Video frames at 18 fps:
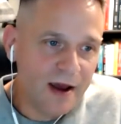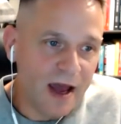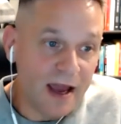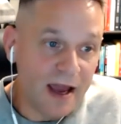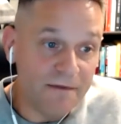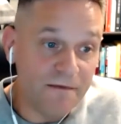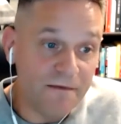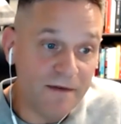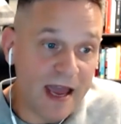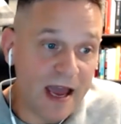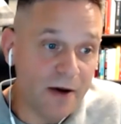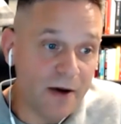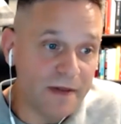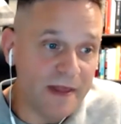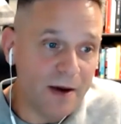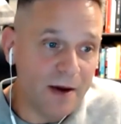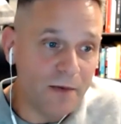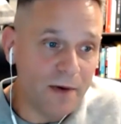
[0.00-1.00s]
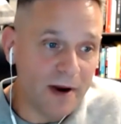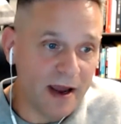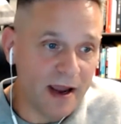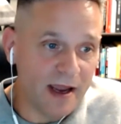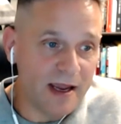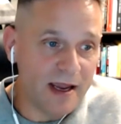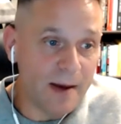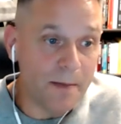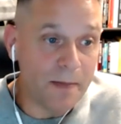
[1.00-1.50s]
i found that when i
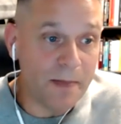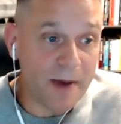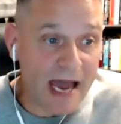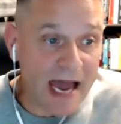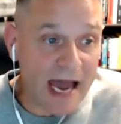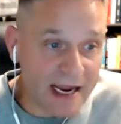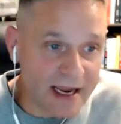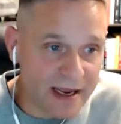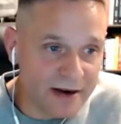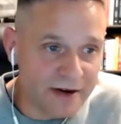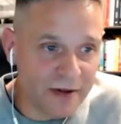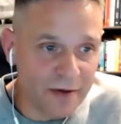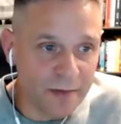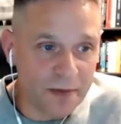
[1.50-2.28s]
got back into the